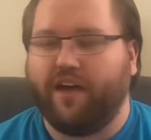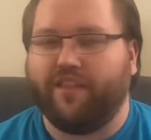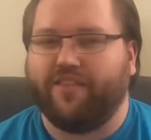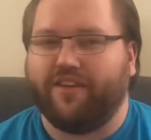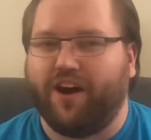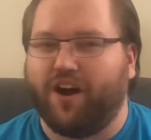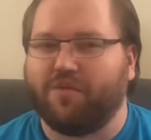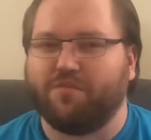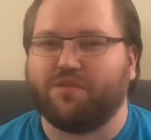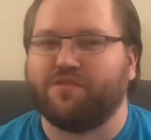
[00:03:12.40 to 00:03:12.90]
the
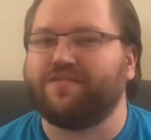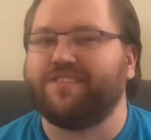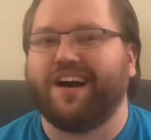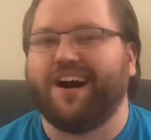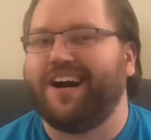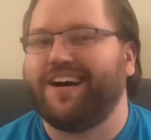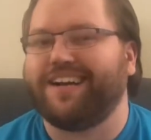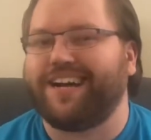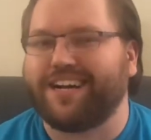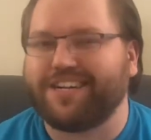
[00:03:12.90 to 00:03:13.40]
armor of
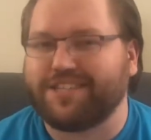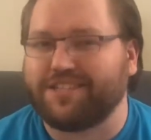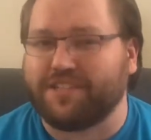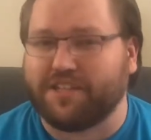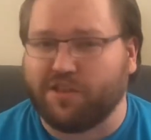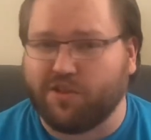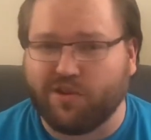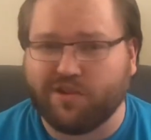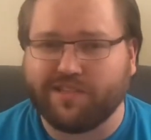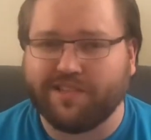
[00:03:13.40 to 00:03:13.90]
God actually
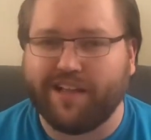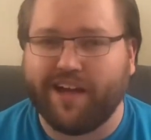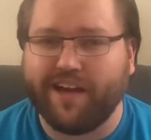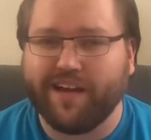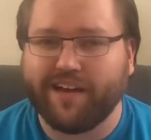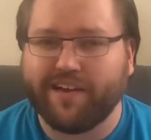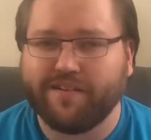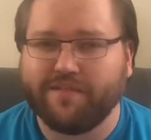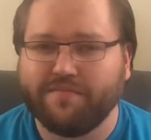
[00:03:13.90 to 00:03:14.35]
looks like.